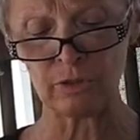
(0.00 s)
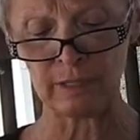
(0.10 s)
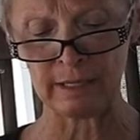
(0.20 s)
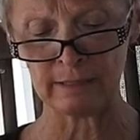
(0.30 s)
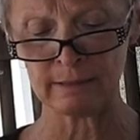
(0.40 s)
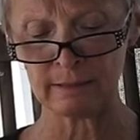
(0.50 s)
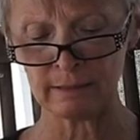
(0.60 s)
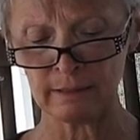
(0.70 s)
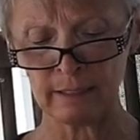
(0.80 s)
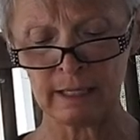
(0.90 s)
things
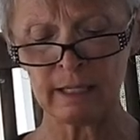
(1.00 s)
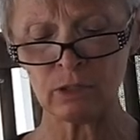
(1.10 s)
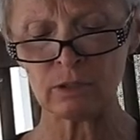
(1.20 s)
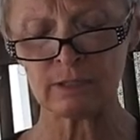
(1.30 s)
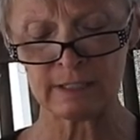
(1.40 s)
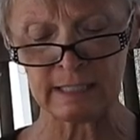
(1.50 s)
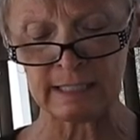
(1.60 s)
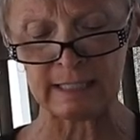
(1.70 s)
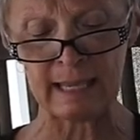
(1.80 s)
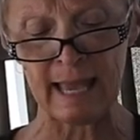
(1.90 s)
he could
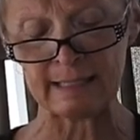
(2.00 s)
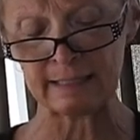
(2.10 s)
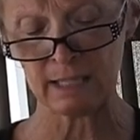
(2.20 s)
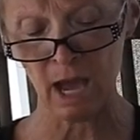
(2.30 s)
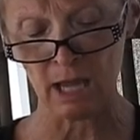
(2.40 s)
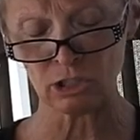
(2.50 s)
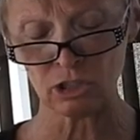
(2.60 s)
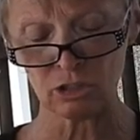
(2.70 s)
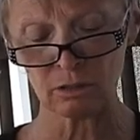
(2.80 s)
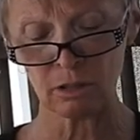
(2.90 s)
see and
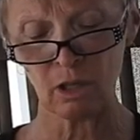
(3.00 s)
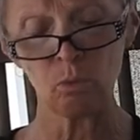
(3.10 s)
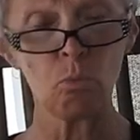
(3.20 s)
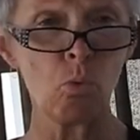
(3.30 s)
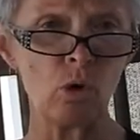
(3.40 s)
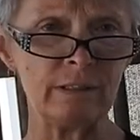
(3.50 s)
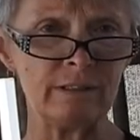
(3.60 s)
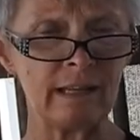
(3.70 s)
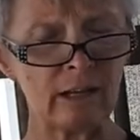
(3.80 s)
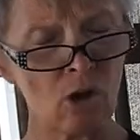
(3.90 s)
touch wood
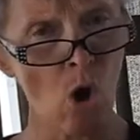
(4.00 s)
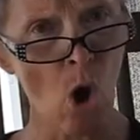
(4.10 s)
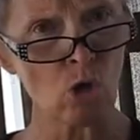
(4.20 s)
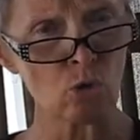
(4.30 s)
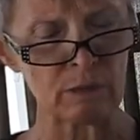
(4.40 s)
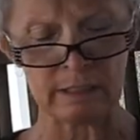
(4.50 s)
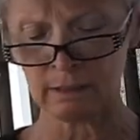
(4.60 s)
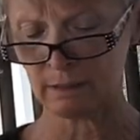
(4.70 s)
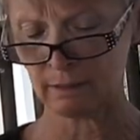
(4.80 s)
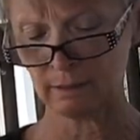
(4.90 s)
and
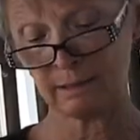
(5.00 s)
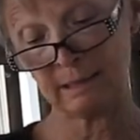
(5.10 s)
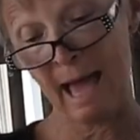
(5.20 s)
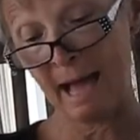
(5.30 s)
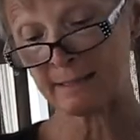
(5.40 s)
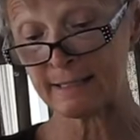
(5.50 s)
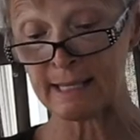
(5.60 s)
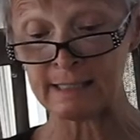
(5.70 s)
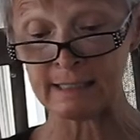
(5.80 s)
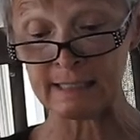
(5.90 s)
concrete, glass
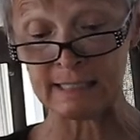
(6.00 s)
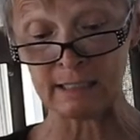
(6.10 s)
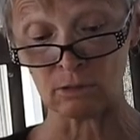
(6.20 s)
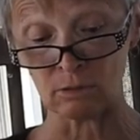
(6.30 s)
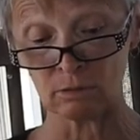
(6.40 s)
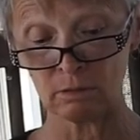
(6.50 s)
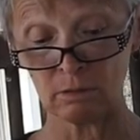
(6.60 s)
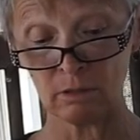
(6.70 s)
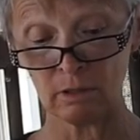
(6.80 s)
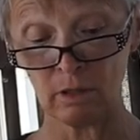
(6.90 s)
and steel,
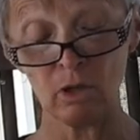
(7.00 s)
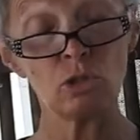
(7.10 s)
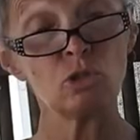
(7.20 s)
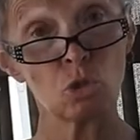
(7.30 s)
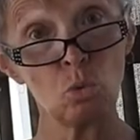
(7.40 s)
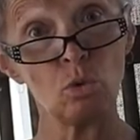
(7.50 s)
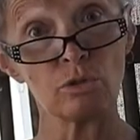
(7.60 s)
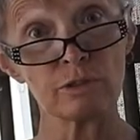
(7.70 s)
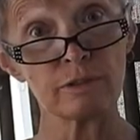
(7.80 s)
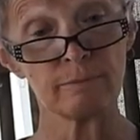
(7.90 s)

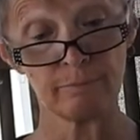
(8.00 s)
tools